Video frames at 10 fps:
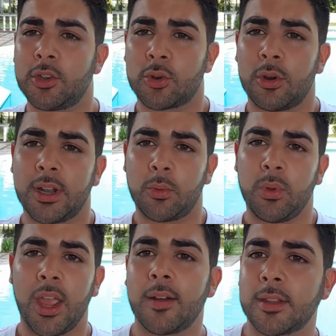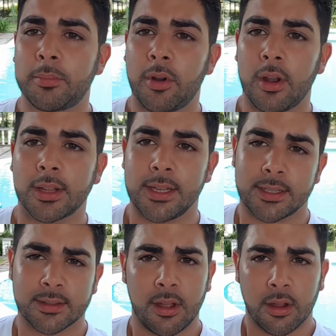sure that we have the product in
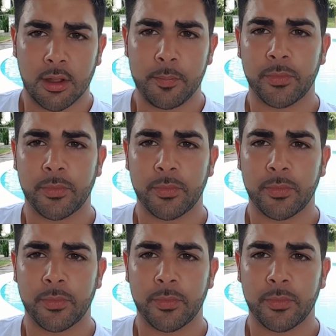stock,